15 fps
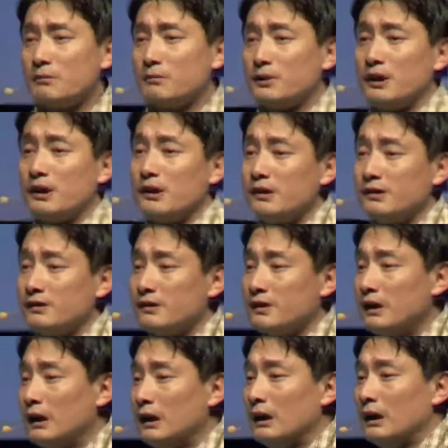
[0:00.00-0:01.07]
prayers.
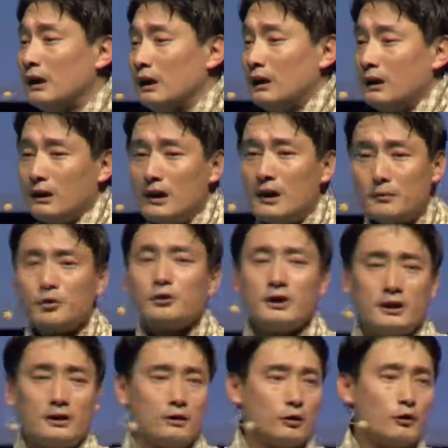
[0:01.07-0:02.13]
I'm sure
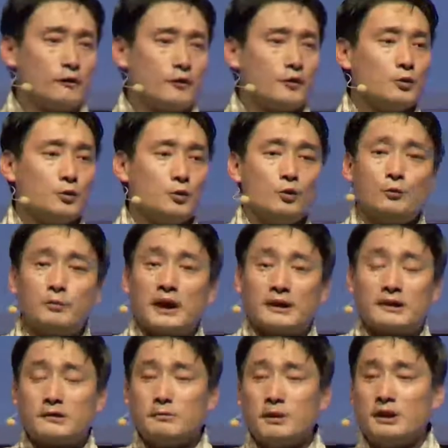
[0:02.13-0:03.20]
there are a lot of you who
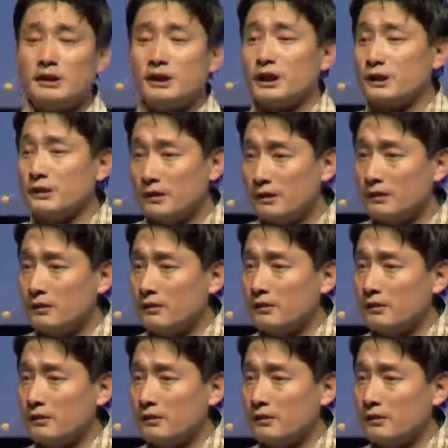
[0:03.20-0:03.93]
practice meditation here.